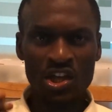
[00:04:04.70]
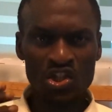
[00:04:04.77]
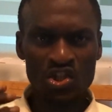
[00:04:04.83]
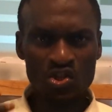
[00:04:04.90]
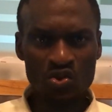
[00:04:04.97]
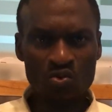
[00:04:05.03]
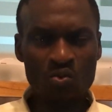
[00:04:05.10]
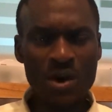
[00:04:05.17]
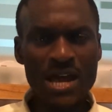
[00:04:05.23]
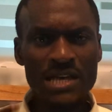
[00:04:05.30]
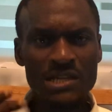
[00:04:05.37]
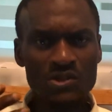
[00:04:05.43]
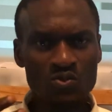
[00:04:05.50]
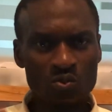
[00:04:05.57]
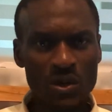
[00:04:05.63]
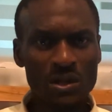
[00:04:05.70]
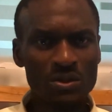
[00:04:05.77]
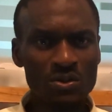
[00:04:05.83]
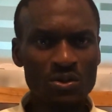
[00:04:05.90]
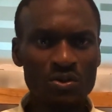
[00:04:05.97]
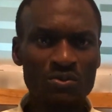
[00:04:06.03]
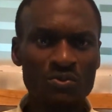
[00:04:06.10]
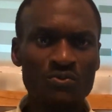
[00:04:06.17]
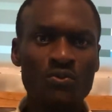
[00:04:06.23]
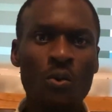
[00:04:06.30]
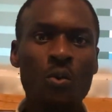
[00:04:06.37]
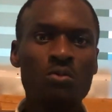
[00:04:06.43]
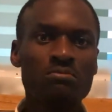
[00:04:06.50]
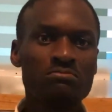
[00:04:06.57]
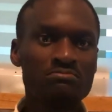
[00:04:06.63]
Nyungwe is well known
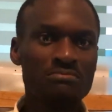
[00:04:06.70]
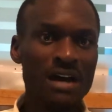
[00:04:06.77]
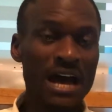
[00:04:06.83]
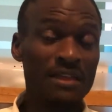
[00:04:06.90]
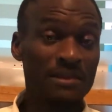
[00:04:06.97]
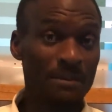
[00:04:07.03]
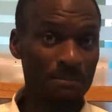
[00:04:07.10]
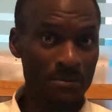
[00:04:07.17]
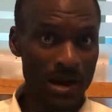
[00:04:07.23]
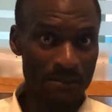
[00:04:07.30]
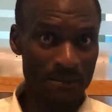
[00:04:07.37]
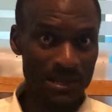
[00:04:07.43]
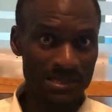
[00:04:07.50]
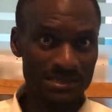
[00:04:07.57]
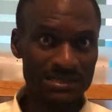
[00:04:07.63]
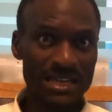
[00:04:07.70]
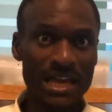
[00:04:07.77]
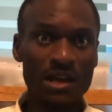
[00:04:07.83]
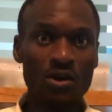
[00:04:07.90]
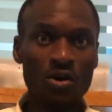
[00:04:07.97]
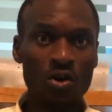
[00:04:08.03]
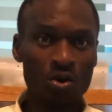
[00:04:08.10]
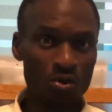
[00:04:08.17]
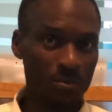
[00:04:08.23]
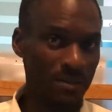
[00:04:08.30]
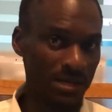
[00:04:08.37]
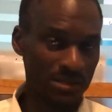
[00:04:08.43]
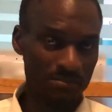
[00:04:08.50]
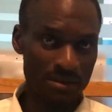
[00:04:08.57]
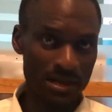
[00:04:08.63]
for other primates like
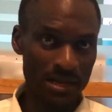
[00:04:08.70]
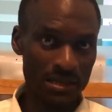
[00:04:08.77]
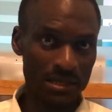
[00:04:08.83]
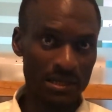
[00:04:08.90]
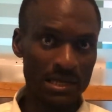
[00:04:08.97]
colobus monkey.